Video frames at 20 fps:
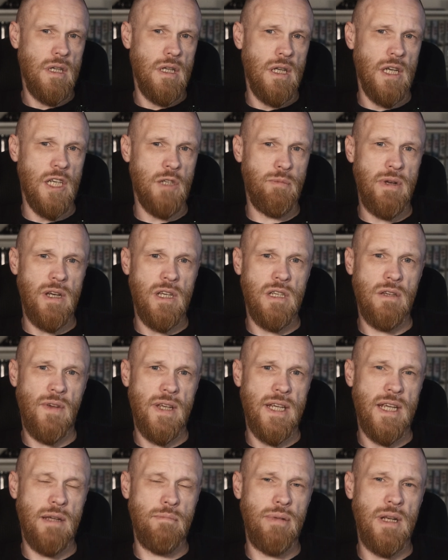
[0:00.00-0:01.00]
It speaks of
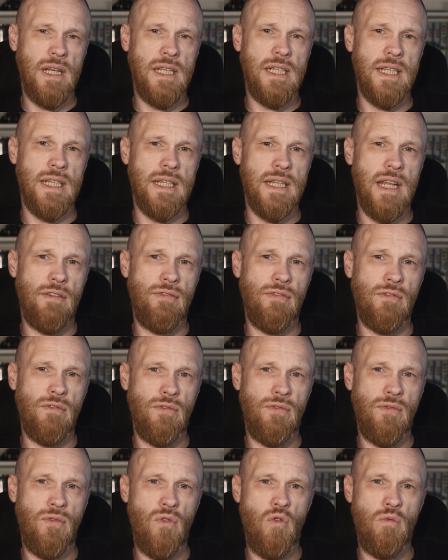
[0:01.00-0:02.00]
a completely different
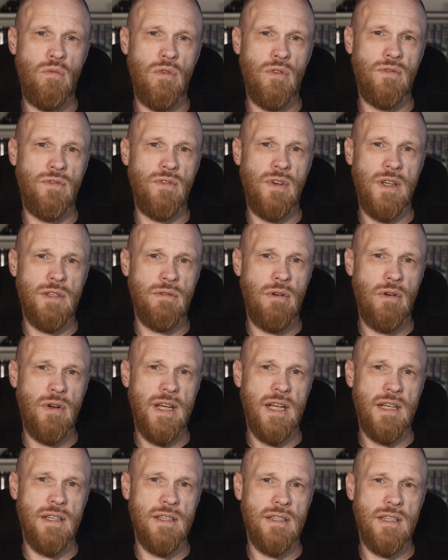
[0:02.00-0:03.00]
form of literary
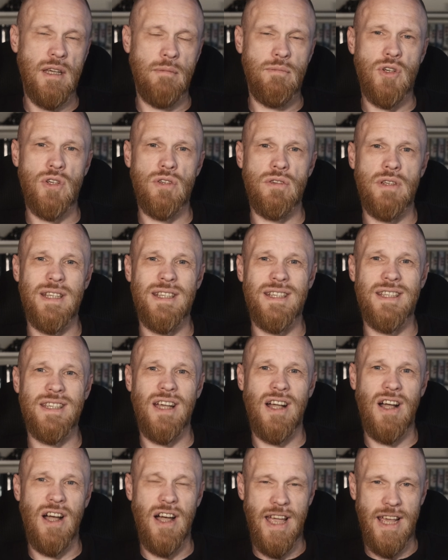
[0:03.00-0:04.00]
consumption
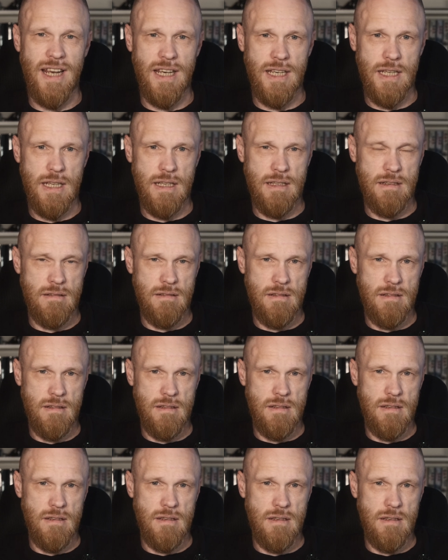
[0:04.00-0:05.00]
entirely.
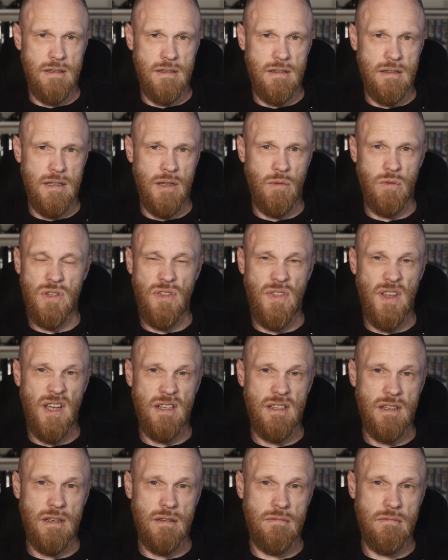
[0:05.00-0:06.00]
It was
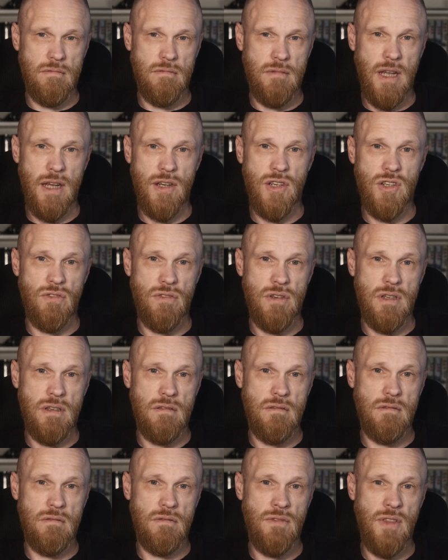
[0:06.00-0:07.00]
theatre, history,
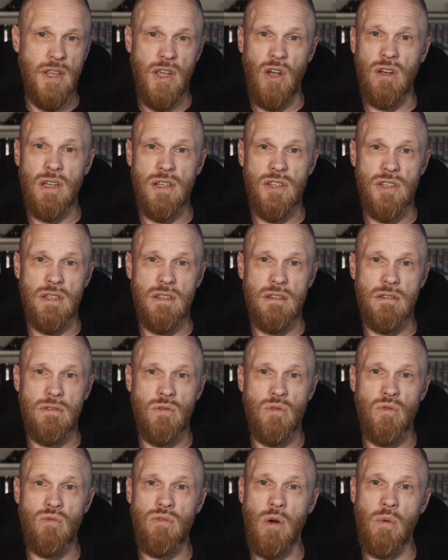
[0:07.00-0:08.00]
theology,
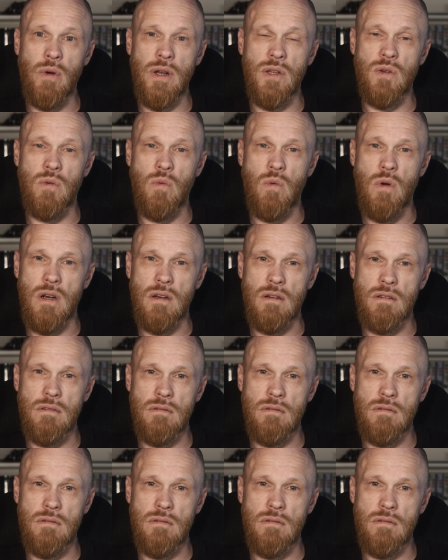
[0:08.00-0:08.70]
all rolled into one.